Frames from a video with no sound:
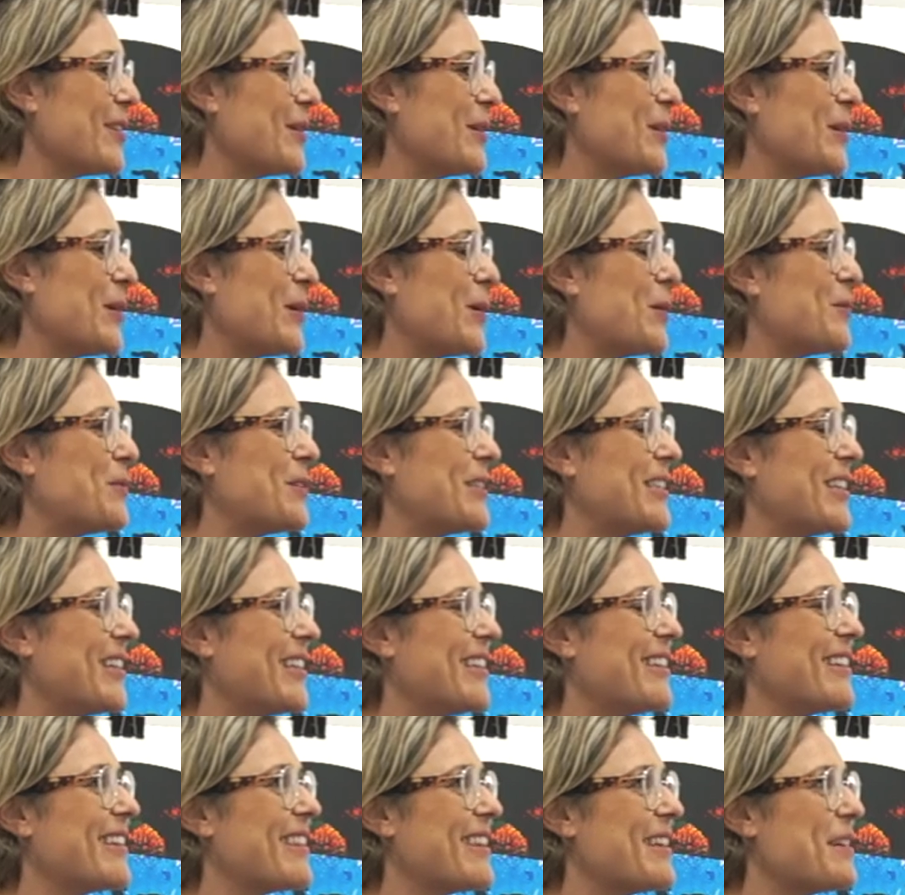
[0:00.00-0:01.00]
so
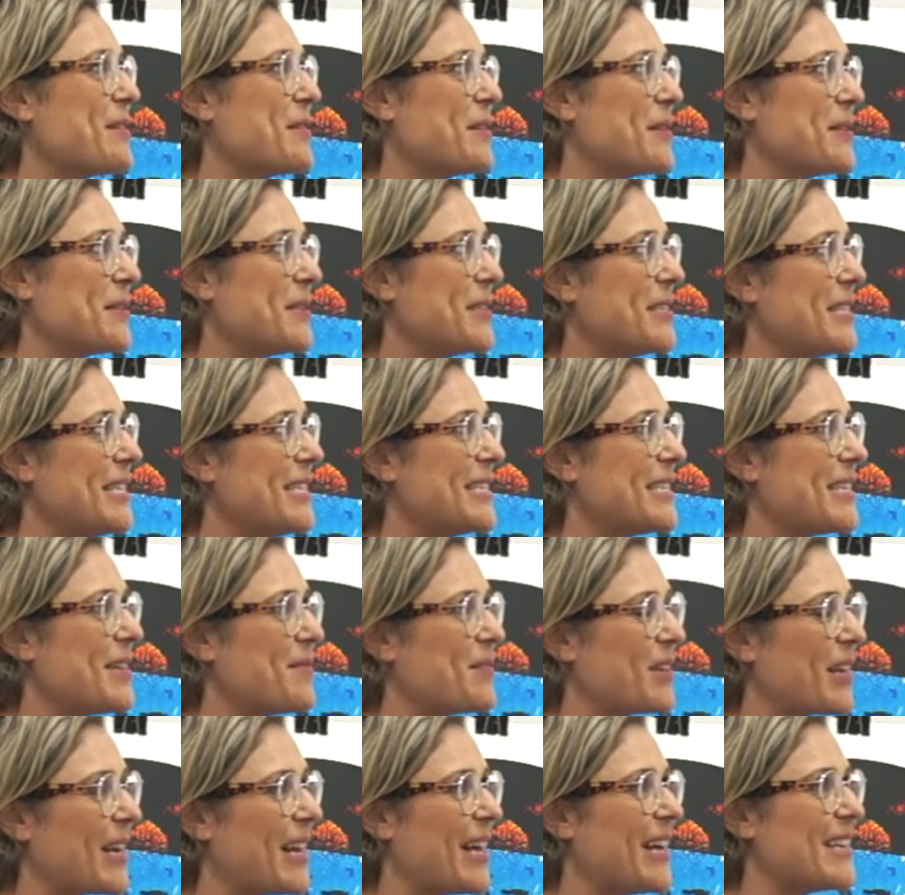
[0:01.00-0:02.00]
often I think that there's a year
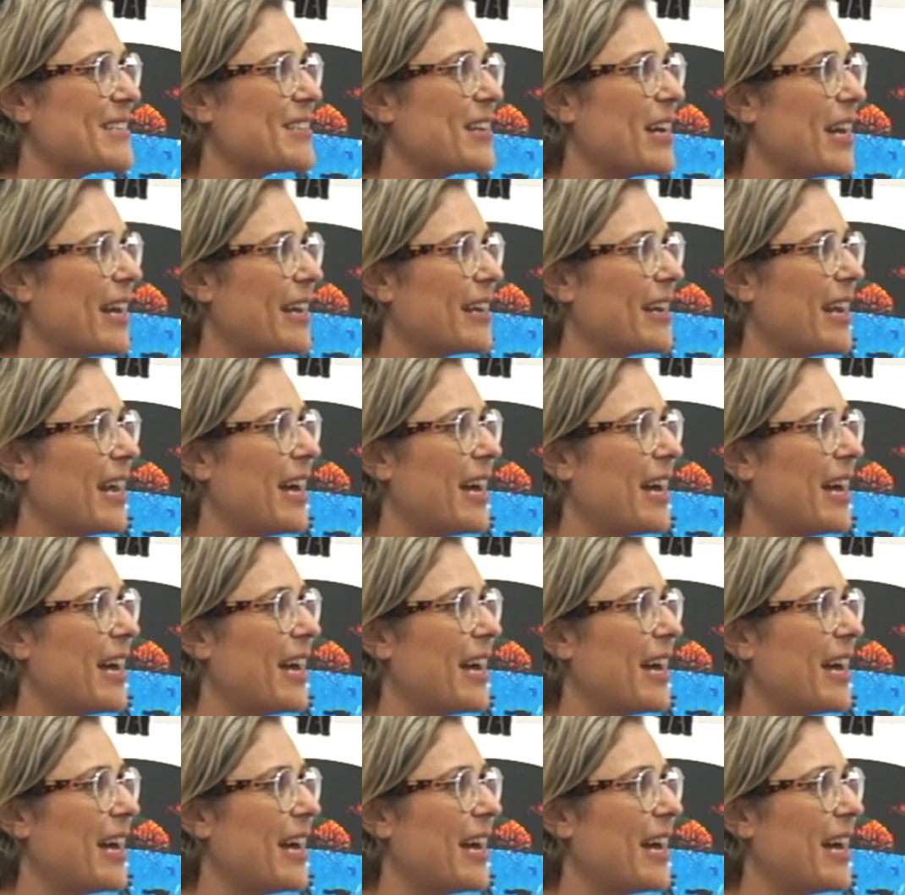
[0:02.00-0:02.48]
7 class I